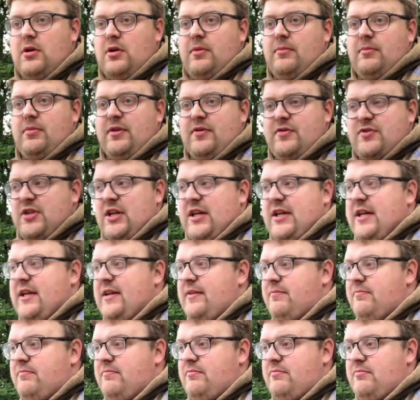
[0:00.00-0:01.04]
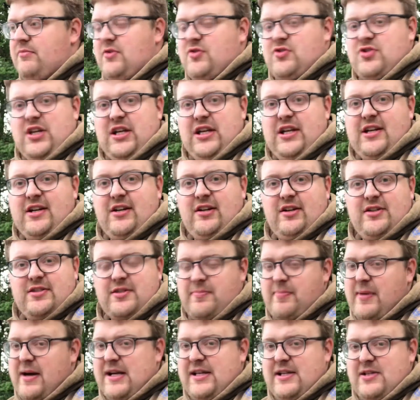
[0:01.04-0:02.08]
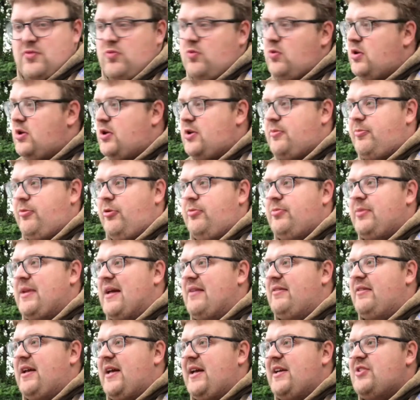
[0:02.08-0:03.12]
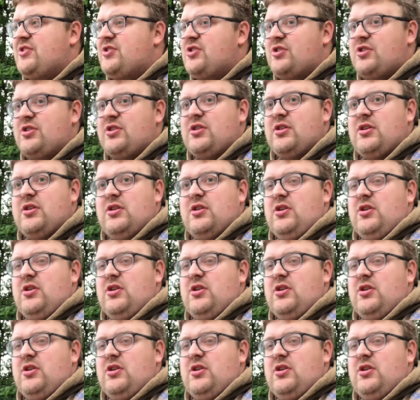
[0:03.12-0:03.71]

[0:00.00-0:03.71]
but you've seen it, you've seen it guys, the pellets work, put them down the edge